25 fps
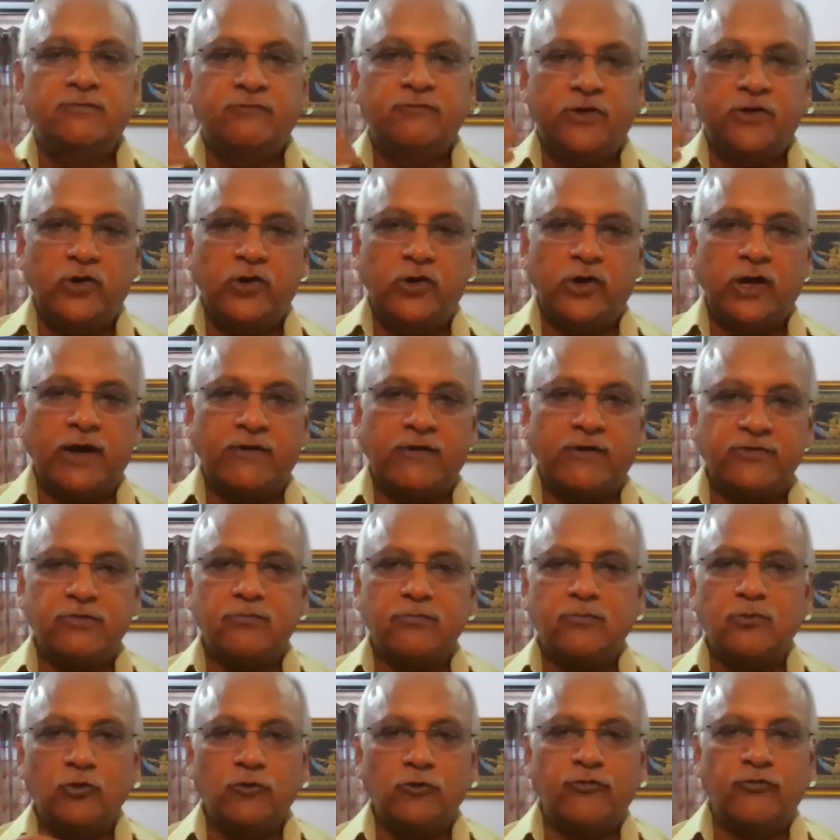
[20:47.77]
when you have
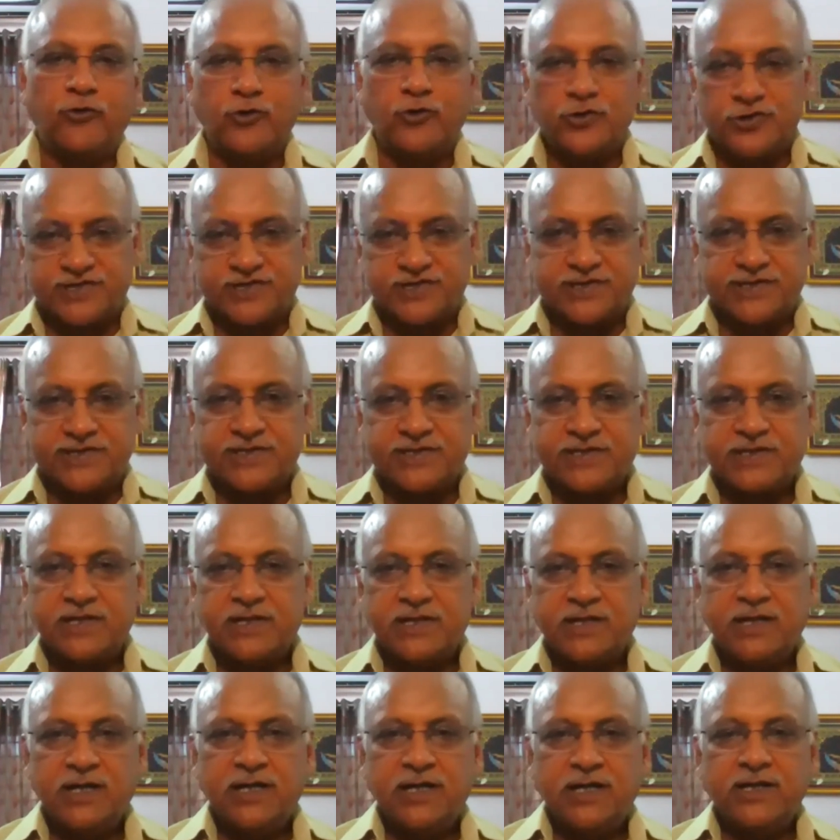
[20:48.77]
to move forces,
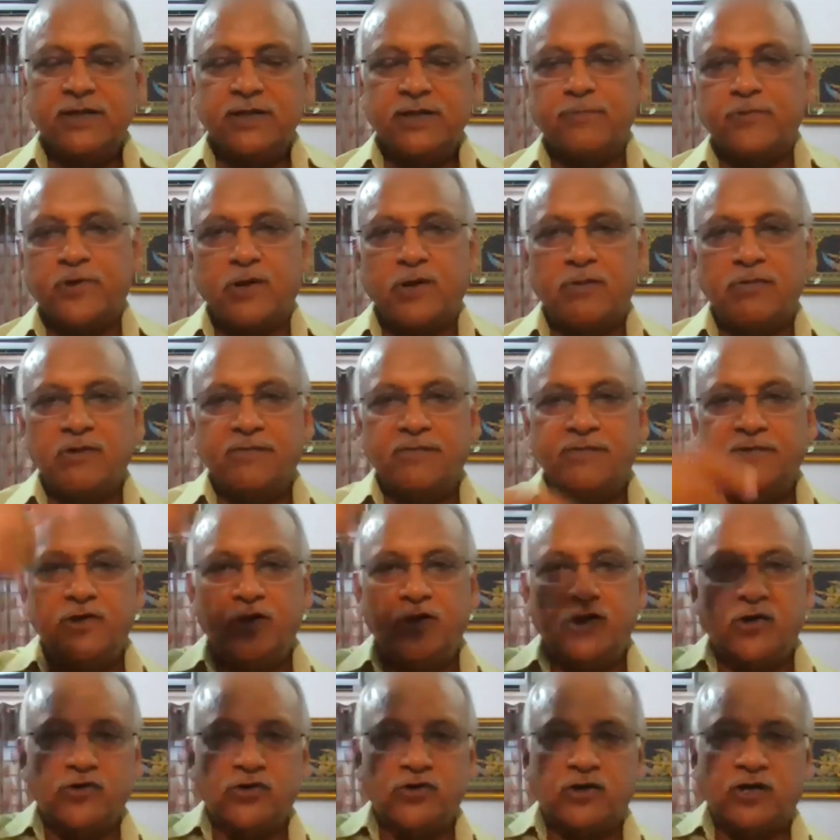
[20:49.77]
the problem is you have